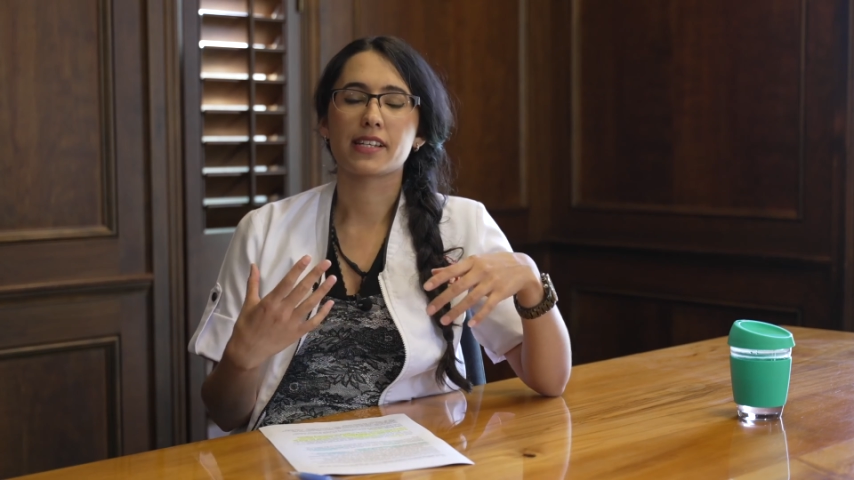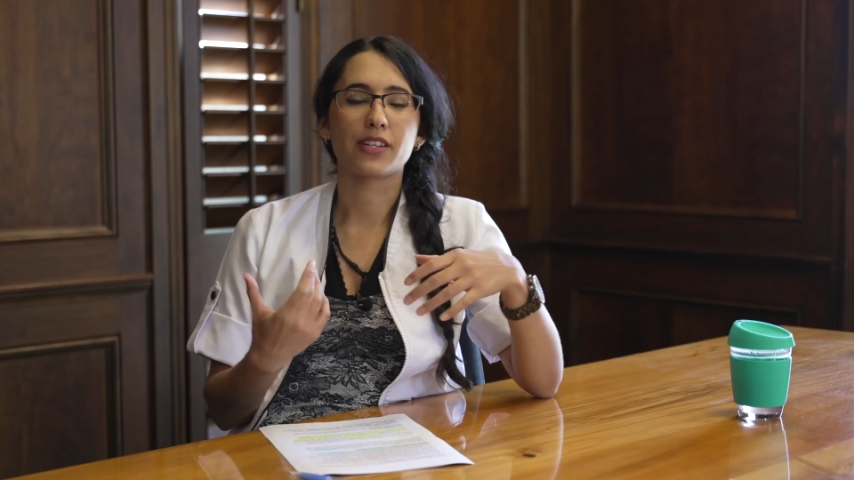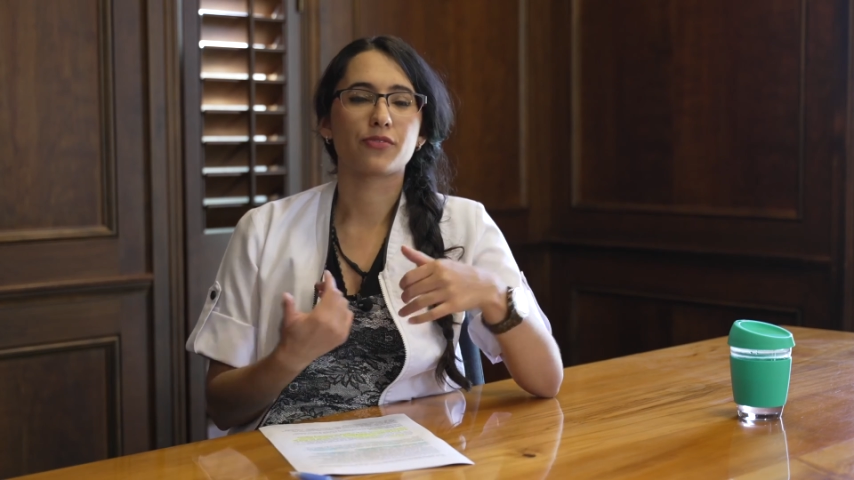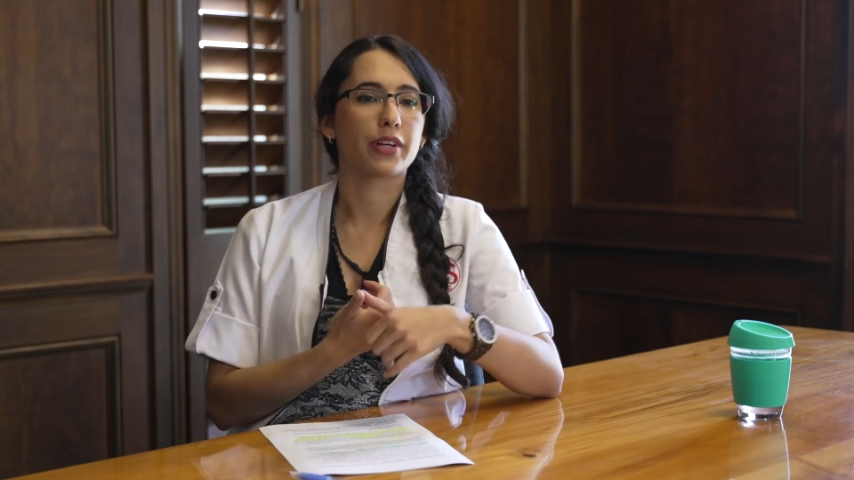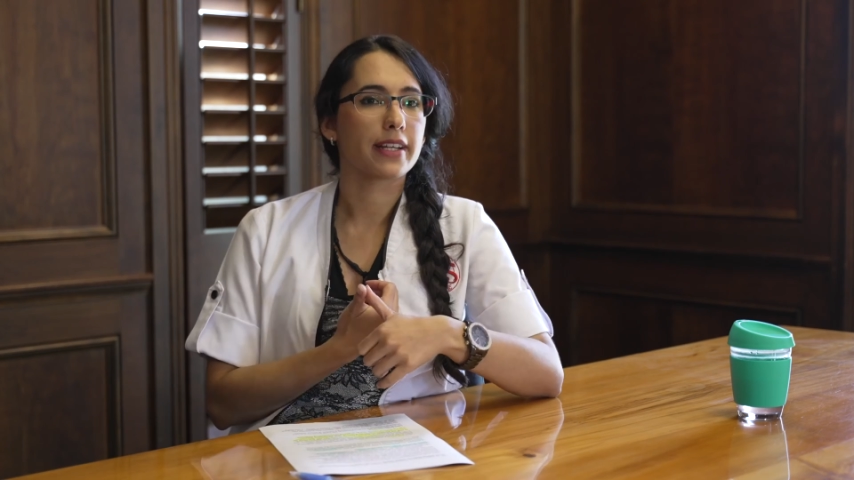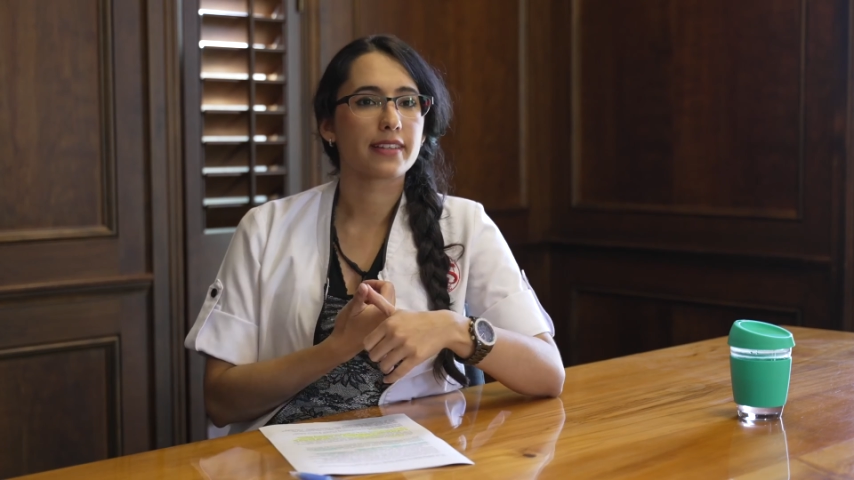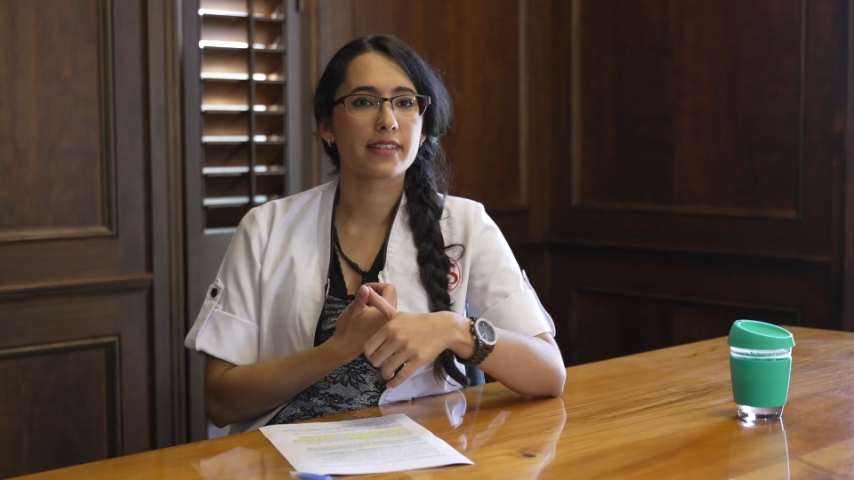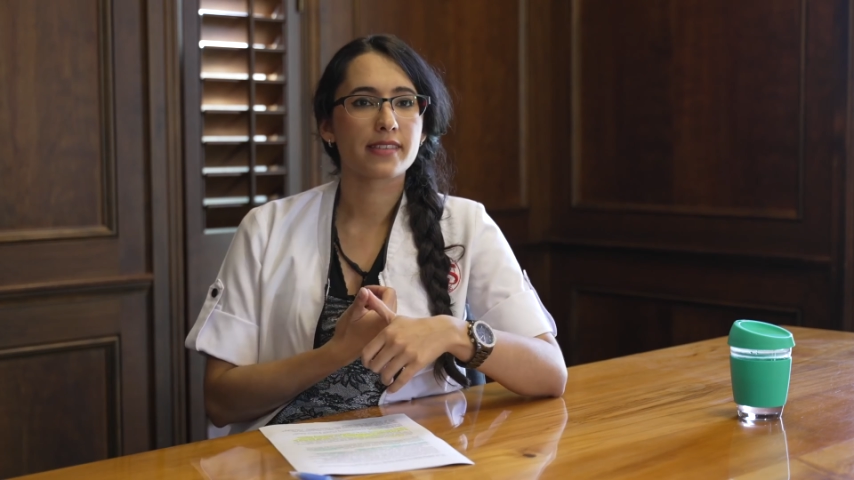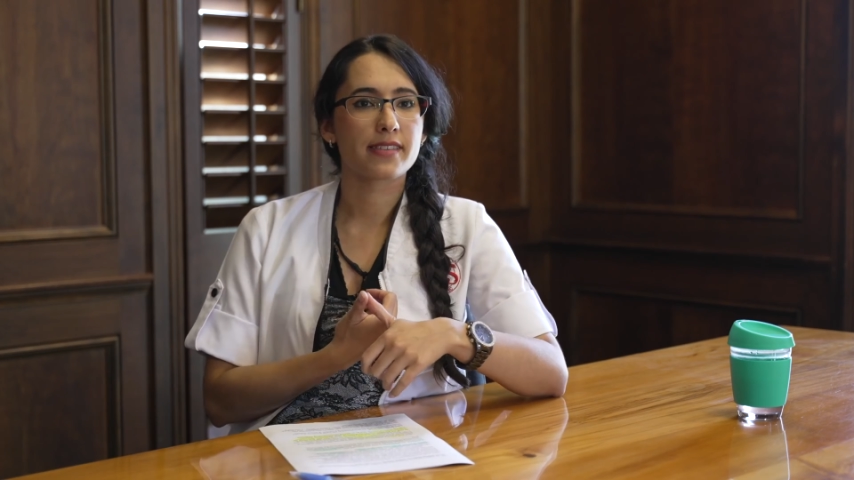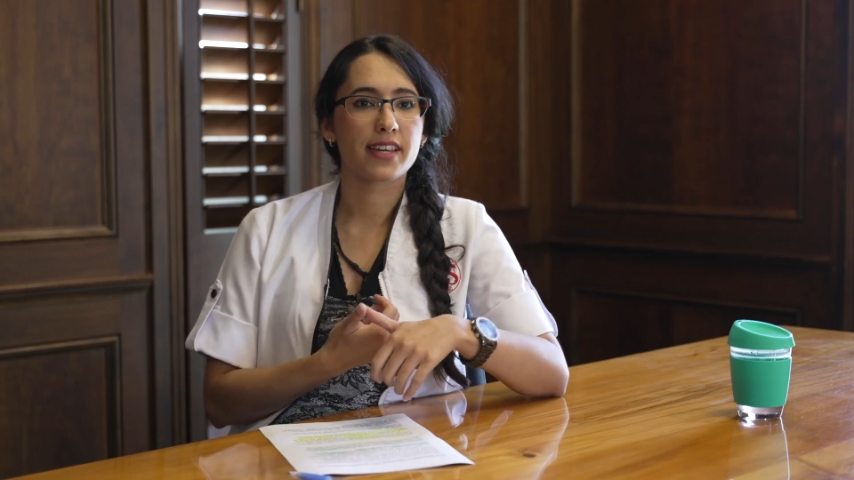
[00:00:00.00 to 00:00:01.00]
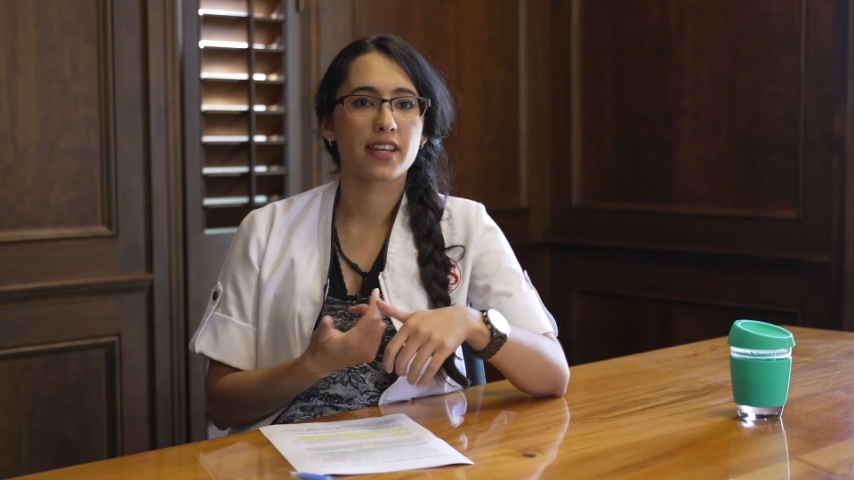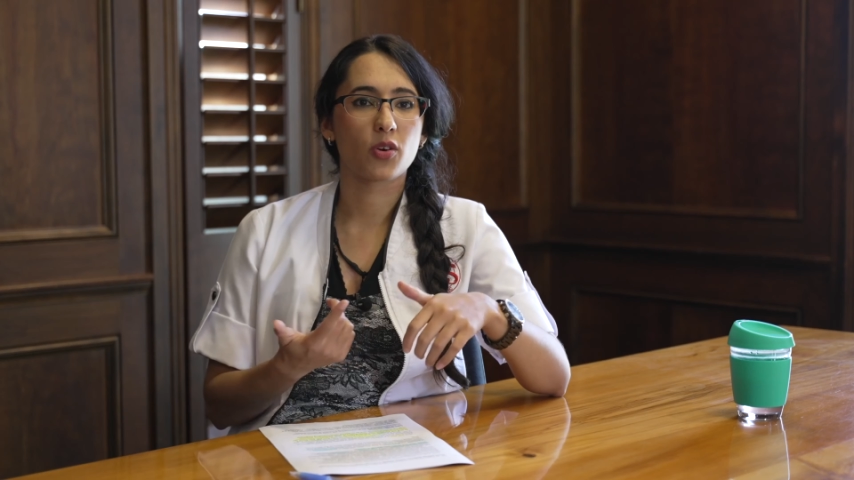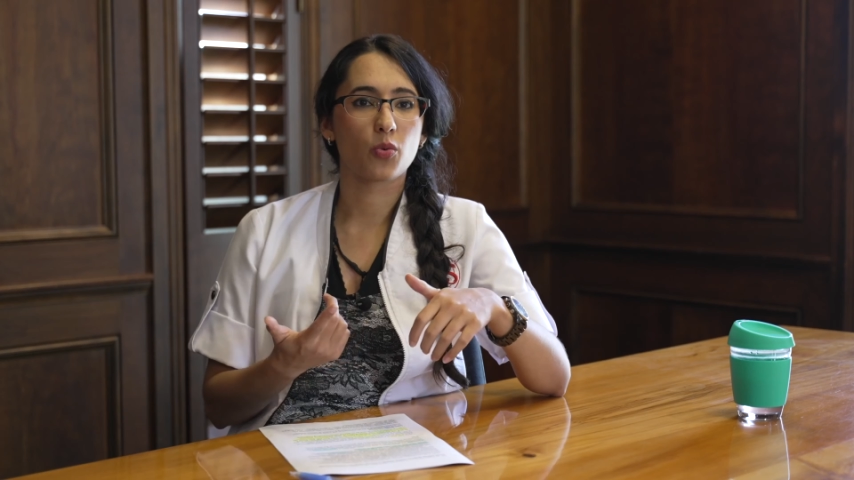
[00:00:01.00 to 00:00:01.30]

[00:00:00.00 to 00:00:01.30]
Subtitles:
any redness there